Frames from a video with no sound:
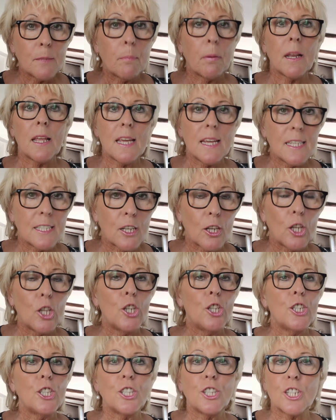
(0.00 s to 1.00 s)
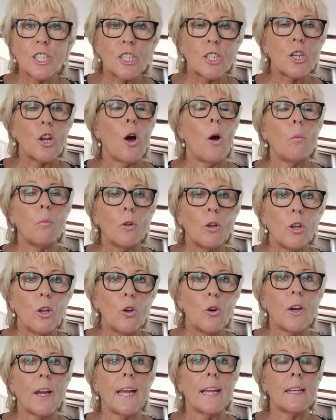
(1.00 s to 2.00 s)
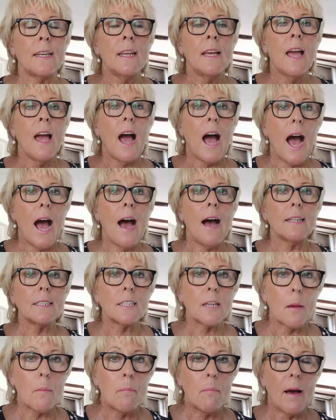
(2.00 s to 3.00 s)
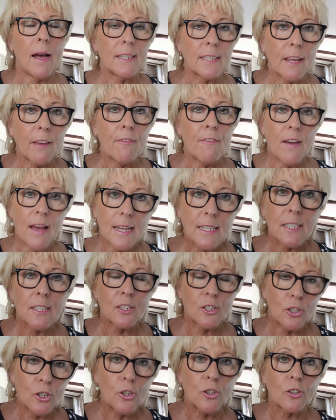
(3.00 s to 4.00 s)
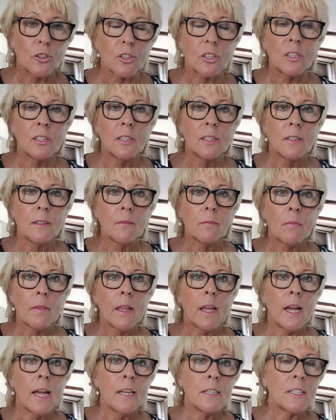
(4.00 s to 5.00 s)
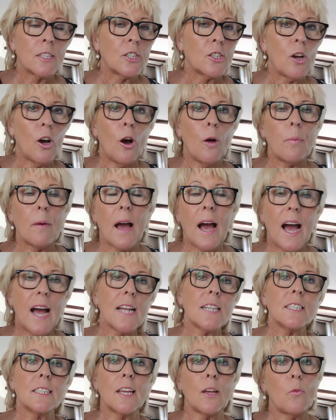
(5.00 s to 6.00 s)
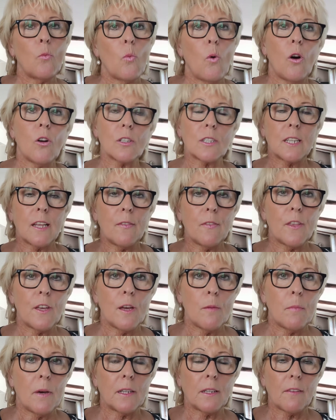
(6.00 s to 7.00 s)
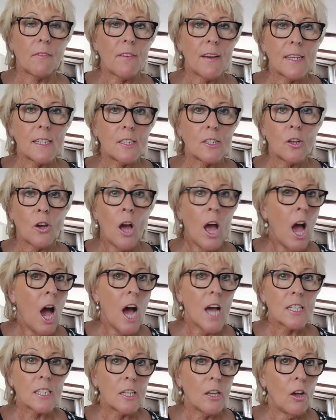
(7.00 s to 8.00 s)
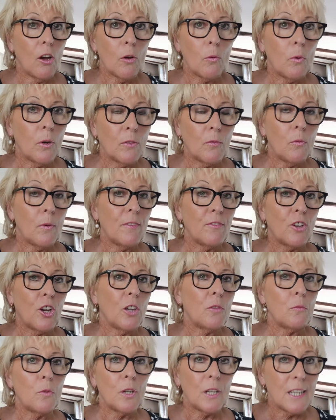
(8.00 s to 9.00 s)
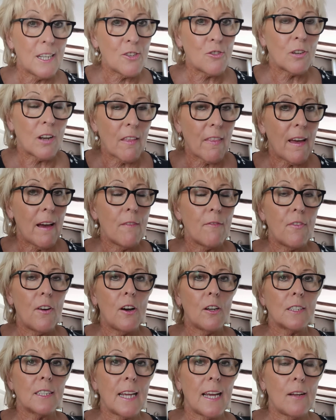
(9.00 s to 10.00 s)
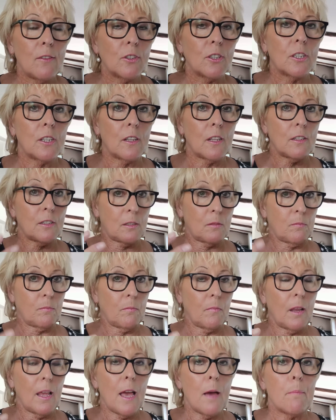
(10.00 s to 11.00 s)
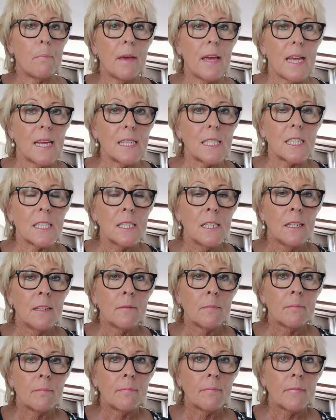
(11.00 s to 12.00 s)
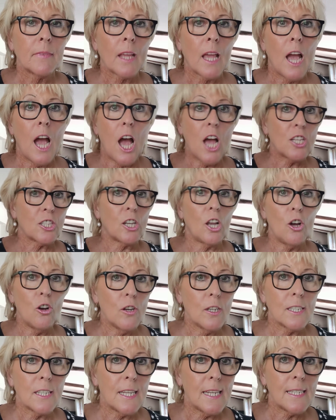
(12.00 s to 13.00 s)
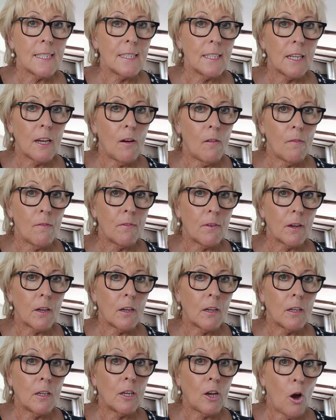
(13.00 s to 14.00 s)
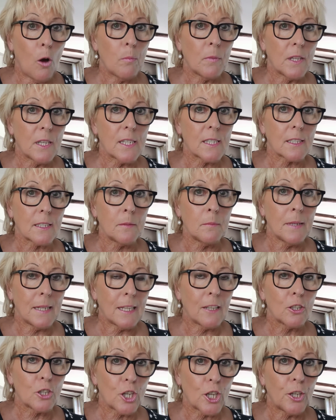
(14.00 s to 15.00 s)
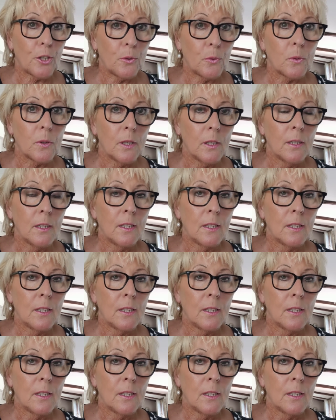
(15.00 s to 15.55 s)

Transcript: please learn to stop looking at manifestos. Stop asking what's in their manifesto. We're literally that far down to the abyss. As long as it isn't communism, it'll do.